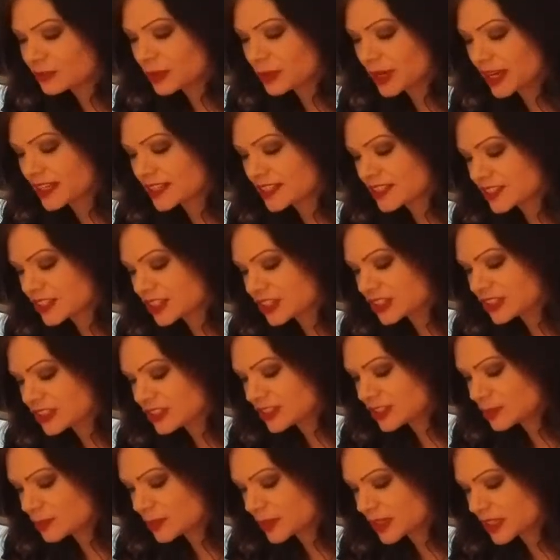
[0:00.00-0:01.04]

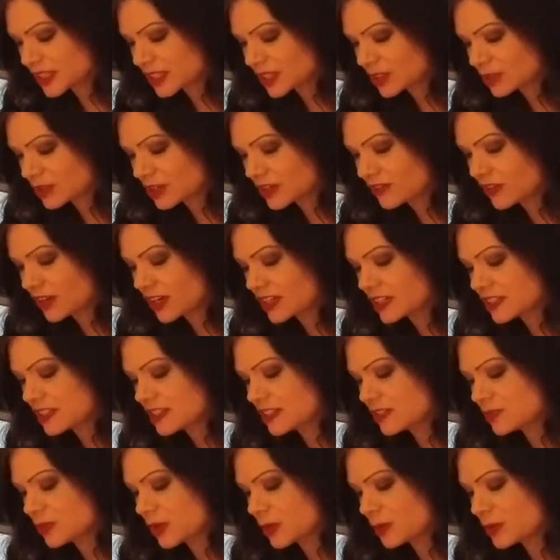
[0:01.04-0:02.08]
Pentacles being in the
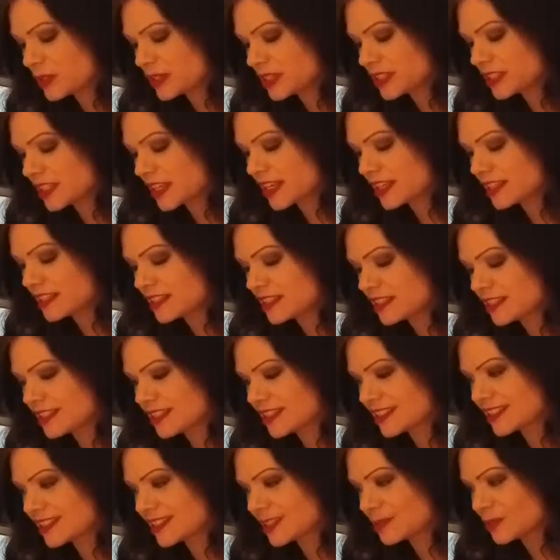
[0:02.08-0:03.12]
reverse represents
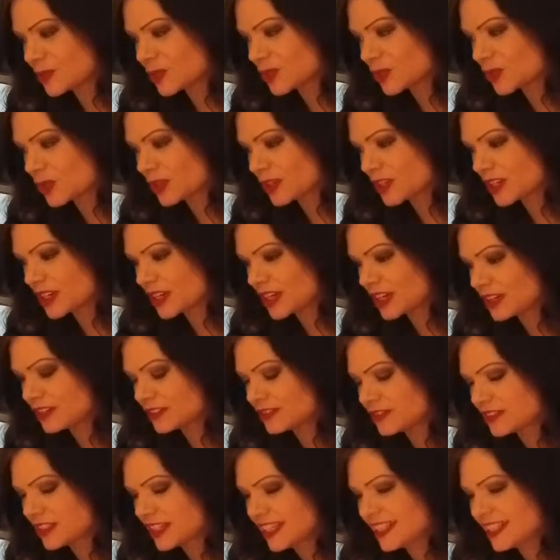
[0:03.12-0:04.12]
some sort of